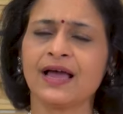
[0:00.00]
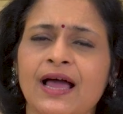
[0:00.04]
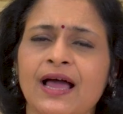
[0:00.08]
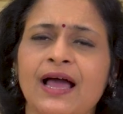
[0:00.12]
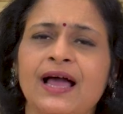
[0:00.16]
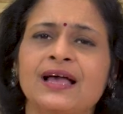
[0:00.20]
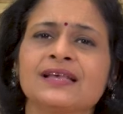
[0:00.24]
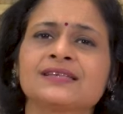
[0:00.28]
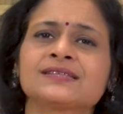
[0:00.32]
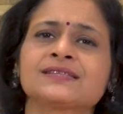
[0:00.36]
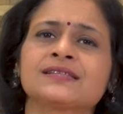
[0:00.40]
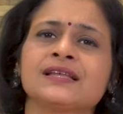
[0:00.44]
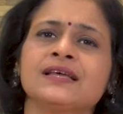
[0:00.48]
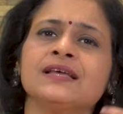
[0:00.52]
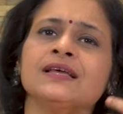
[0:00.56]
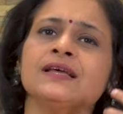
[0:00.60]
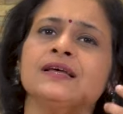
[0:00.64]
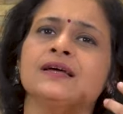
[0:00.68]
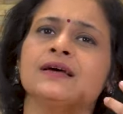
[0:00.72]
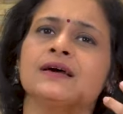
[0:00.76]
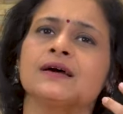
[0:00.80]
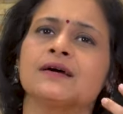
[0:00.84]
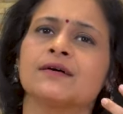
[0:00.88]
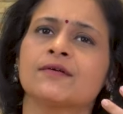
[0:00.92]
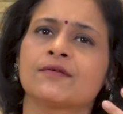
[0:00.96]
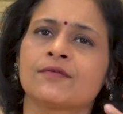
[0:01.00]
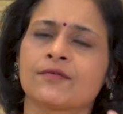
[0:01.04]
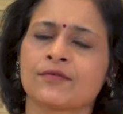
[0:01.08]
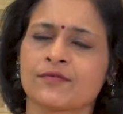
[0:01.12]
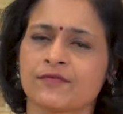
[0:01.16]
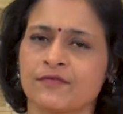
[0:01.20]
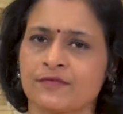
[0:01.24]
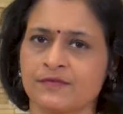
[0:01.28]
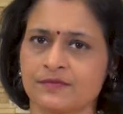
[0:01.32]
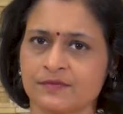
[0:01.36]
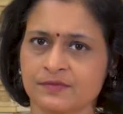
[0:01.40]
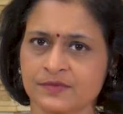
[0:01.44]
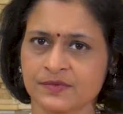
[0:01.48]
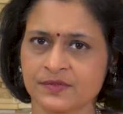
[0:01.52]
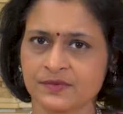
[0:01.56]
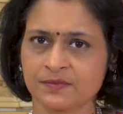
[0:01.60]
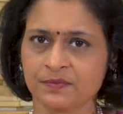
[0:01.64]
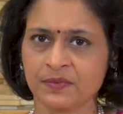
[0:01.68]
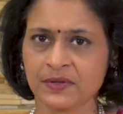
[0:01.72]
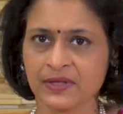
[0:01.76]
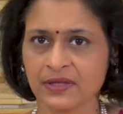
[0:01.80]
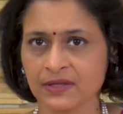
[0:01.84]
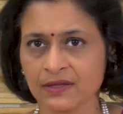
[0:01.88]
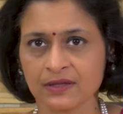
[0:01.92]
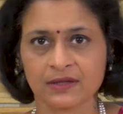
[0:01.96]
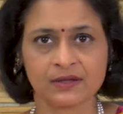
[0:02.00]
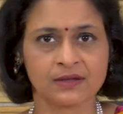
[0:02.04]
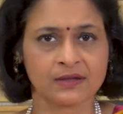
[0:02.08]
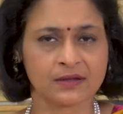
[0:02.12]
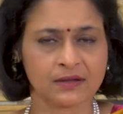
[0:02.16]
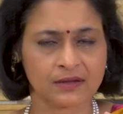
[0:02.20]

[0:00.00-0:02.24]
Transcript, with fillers: as they speak.